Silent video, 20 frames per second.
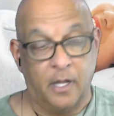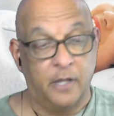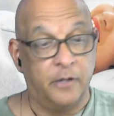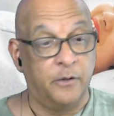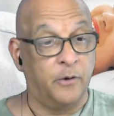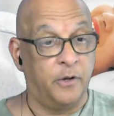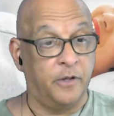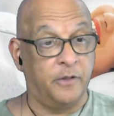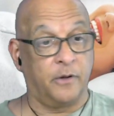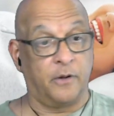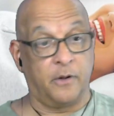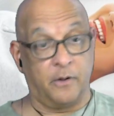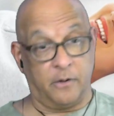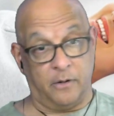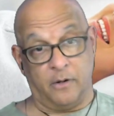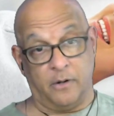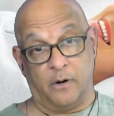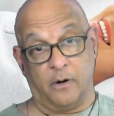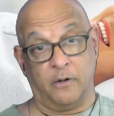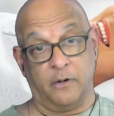You're either
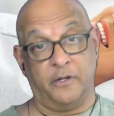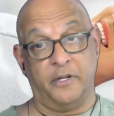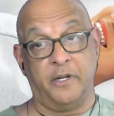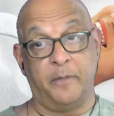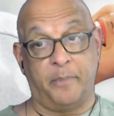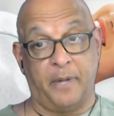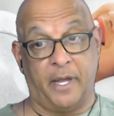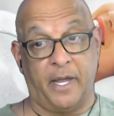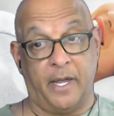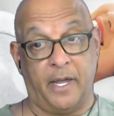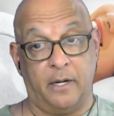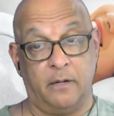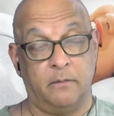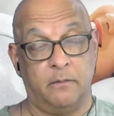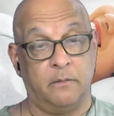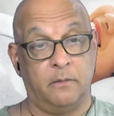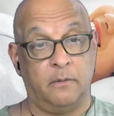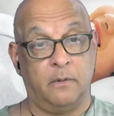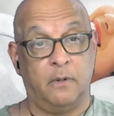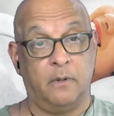early to
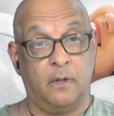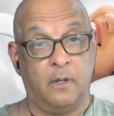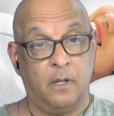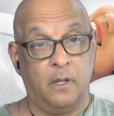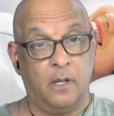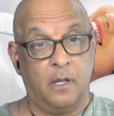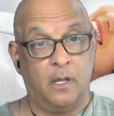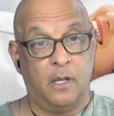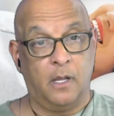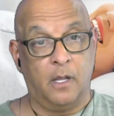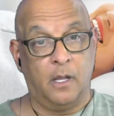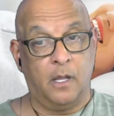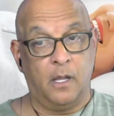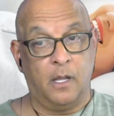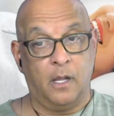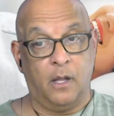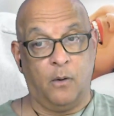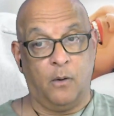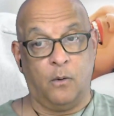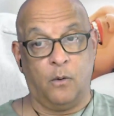bed
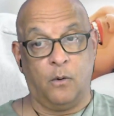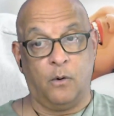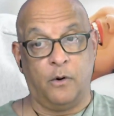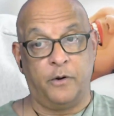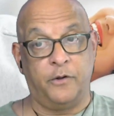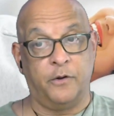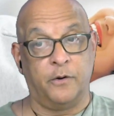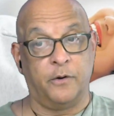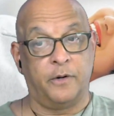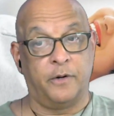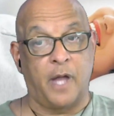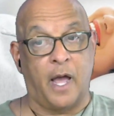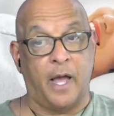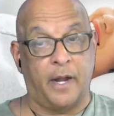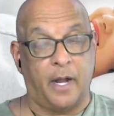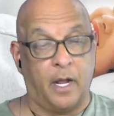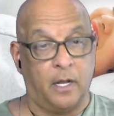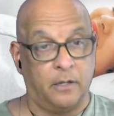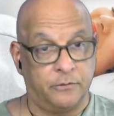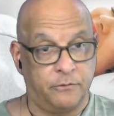or you're
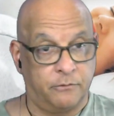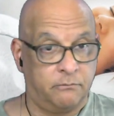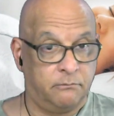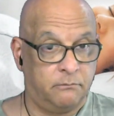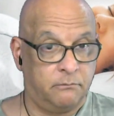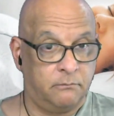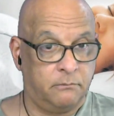night owls.